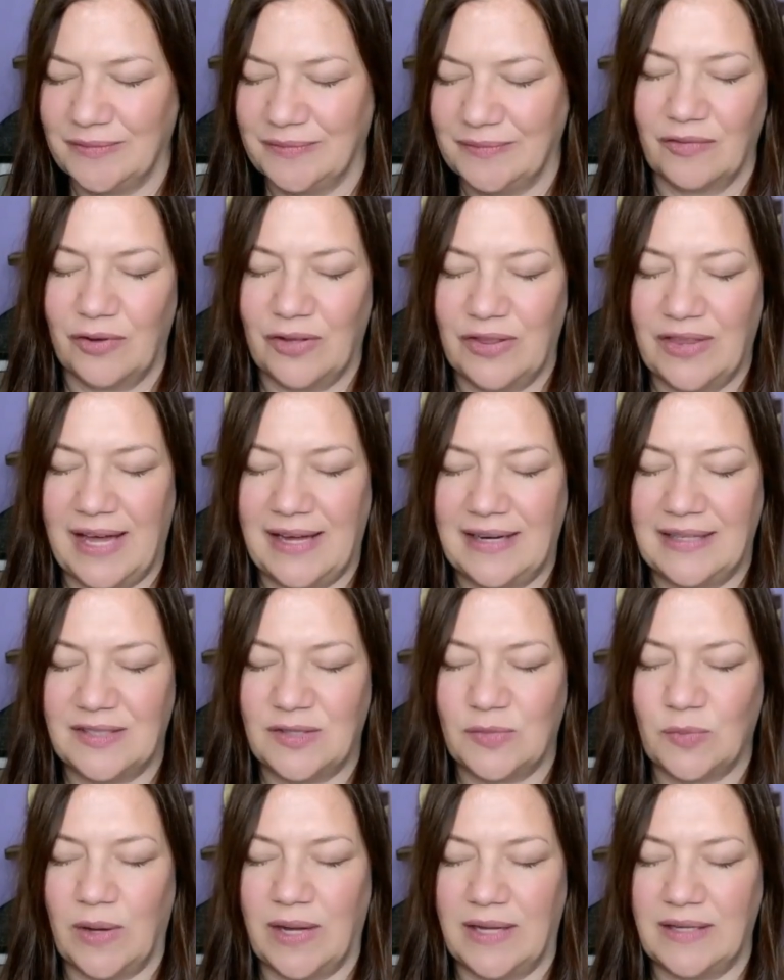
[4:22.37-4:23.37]
For that is
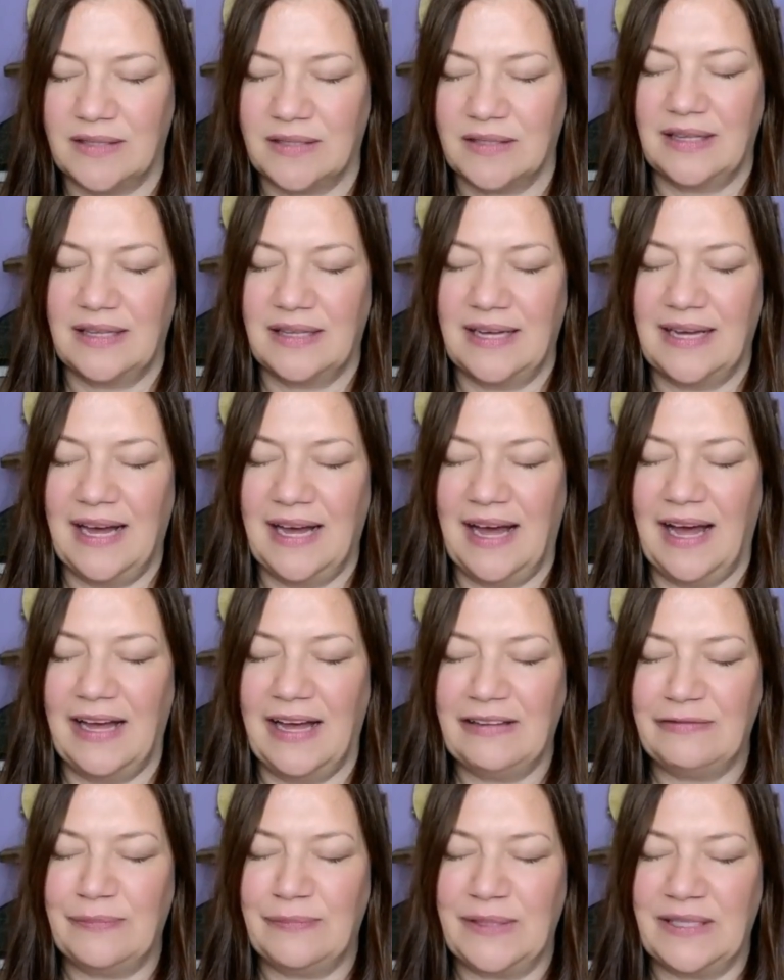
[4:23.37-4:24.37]
what they
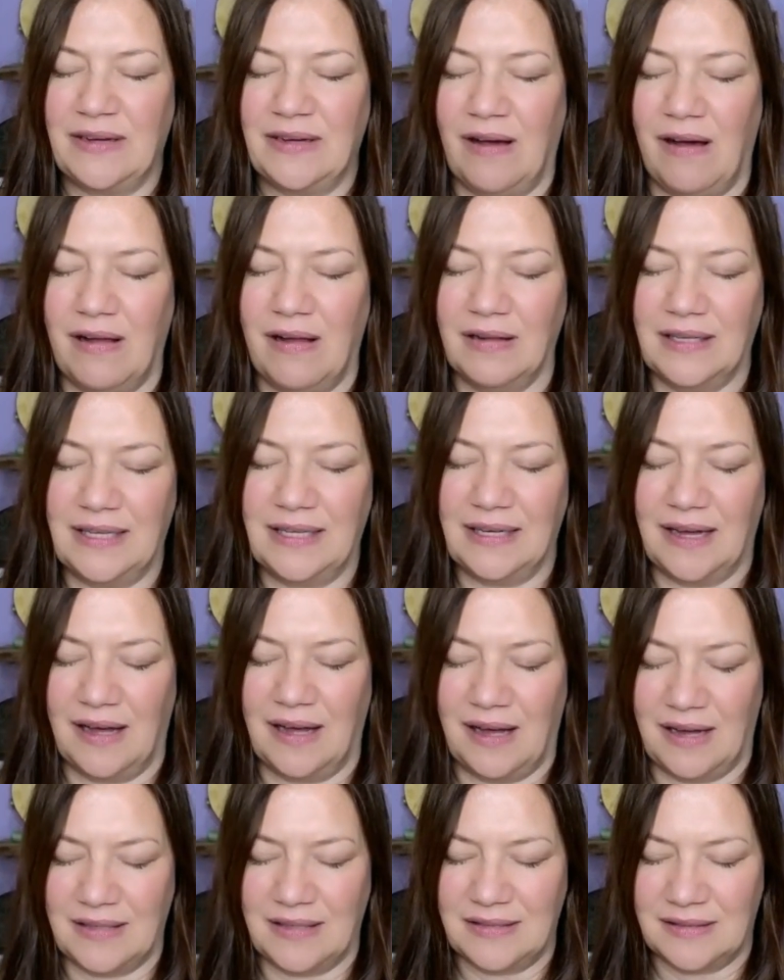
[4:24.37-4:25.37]
have been calling
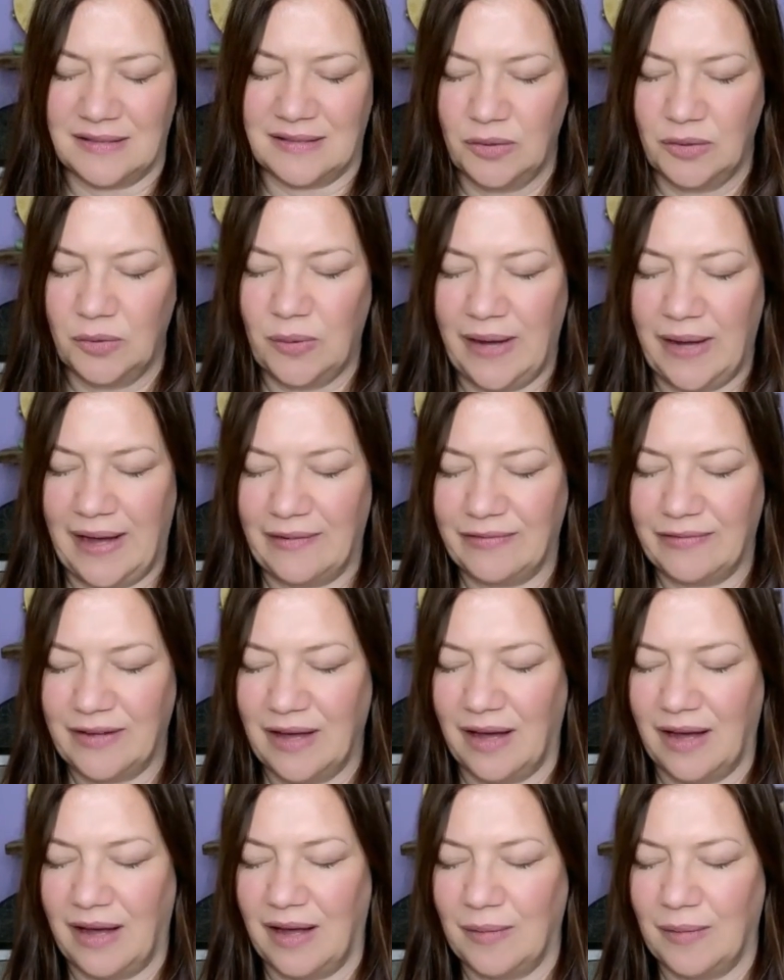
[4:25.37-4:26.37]
us who have
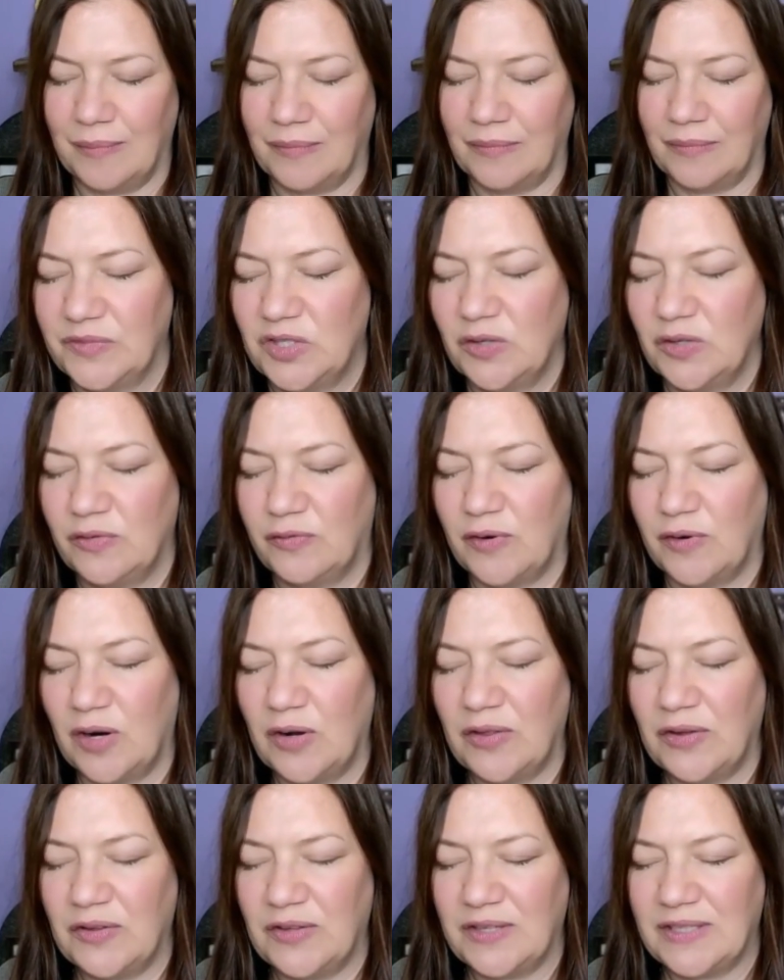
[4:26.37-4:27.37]
come to
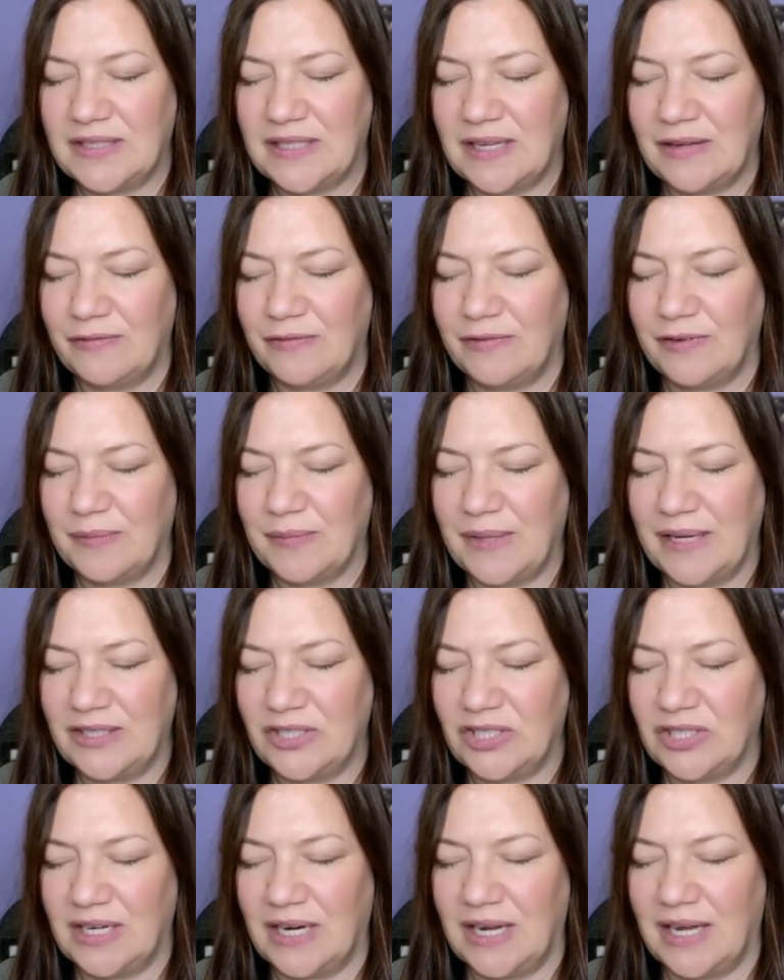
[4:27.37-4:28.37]
further this
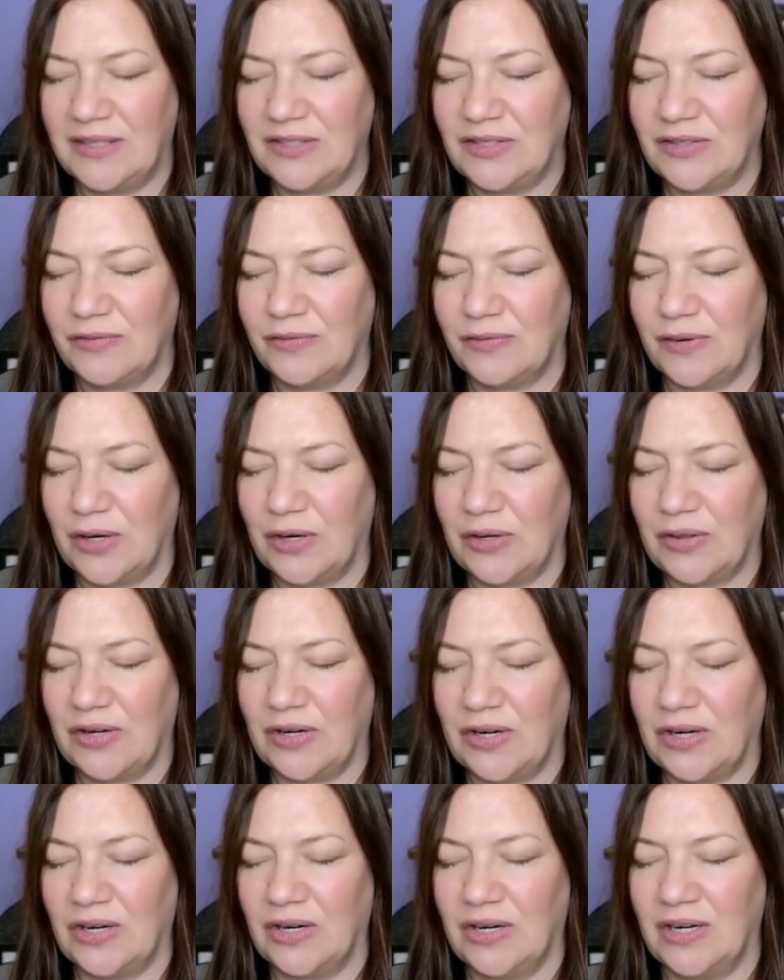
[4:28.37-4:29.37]
information and to
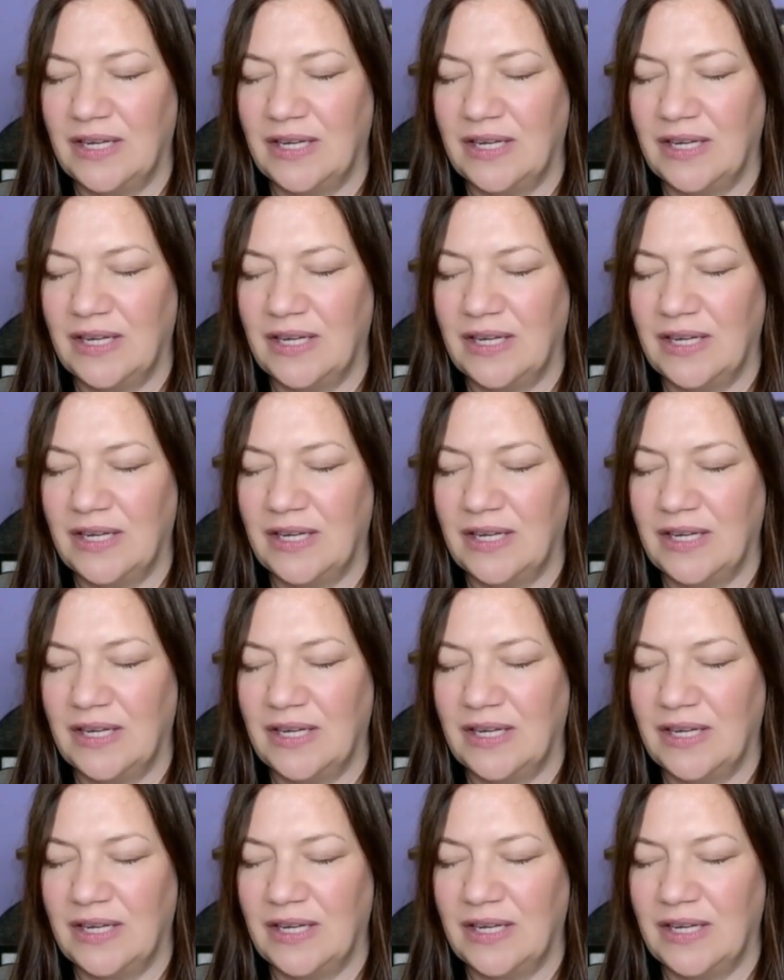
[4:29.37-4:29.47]
further